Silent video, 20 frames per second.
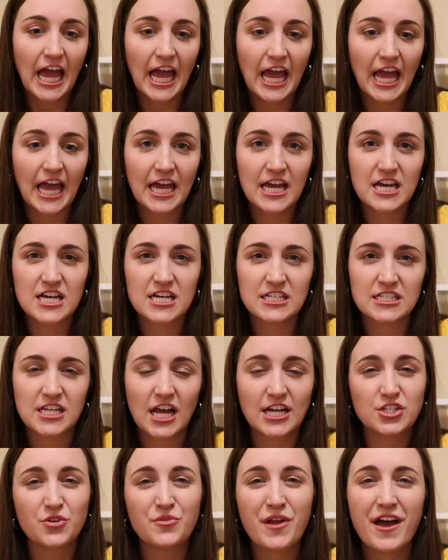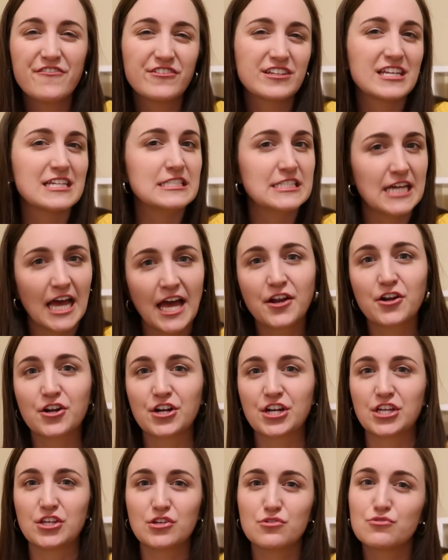And I don't have any debt
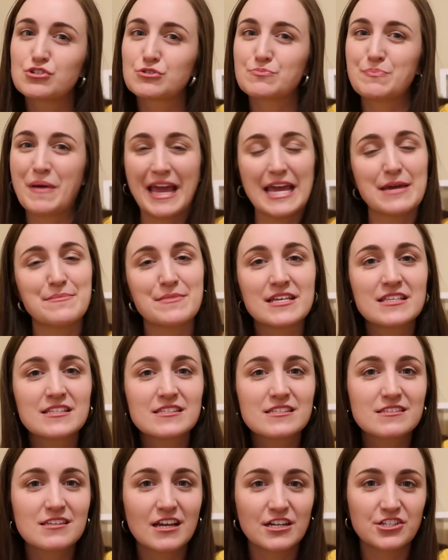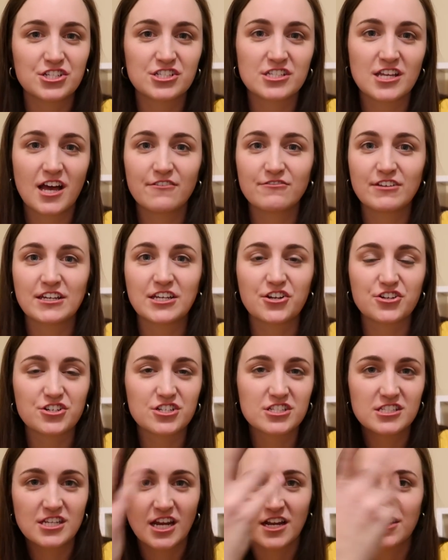or huge payments. I just have like your
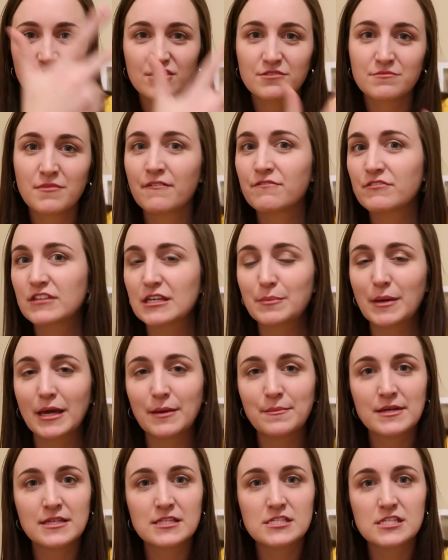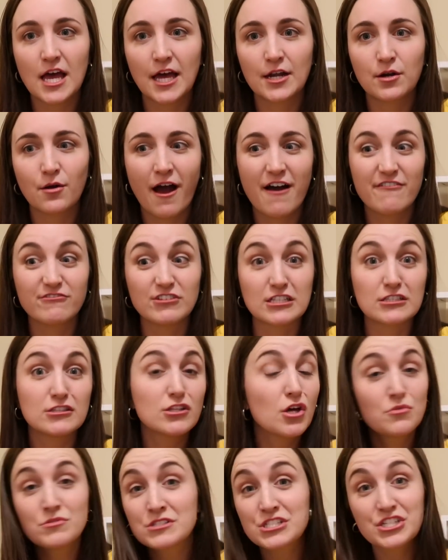standard monthly payments. I don't have like
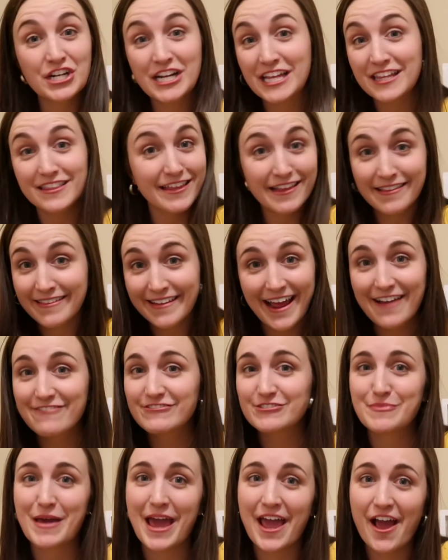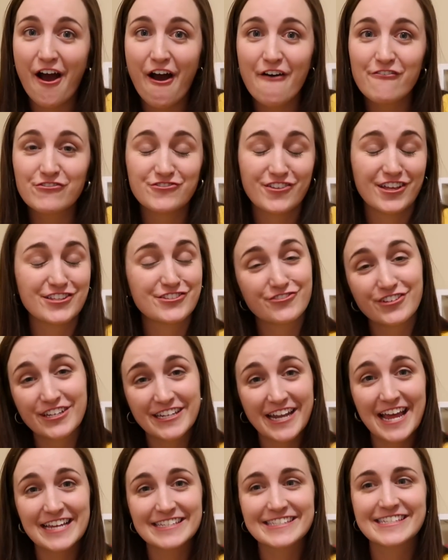loans or anything that I have to pay off, so that's
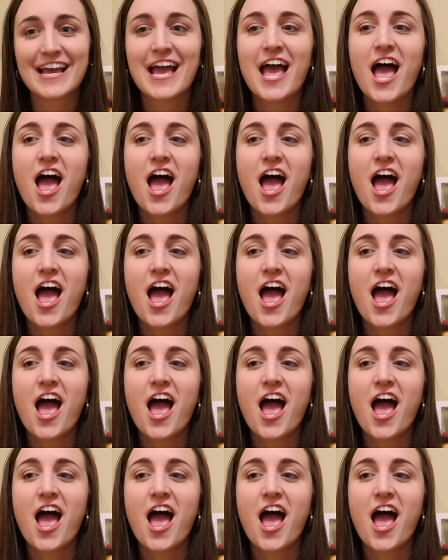really nice.